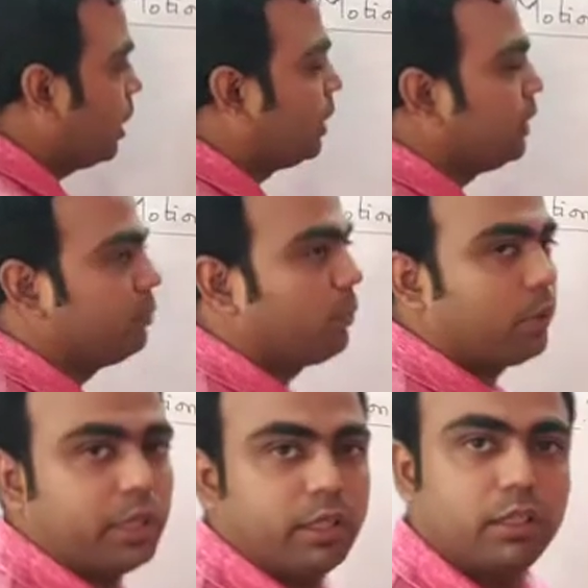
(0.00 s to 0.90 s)
are
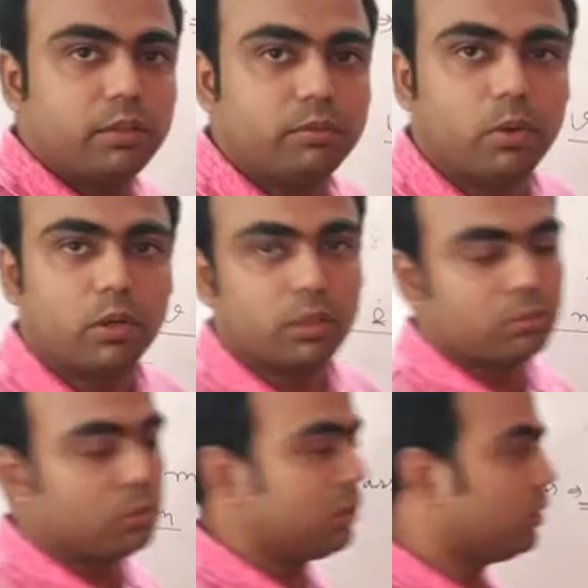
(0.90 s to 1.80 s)
important for the
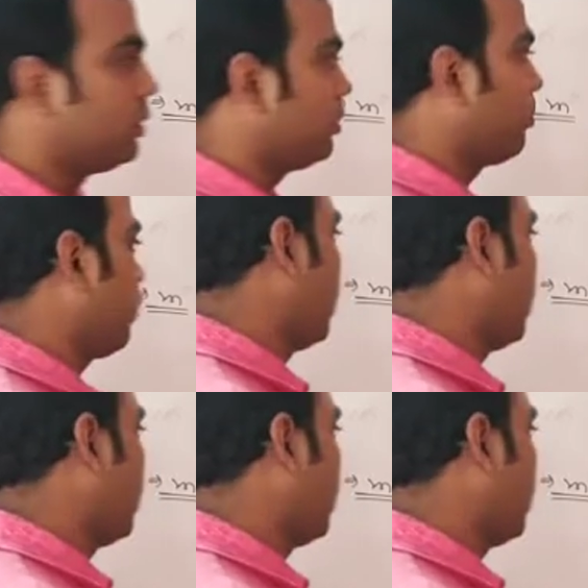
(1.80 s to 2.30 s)
motions.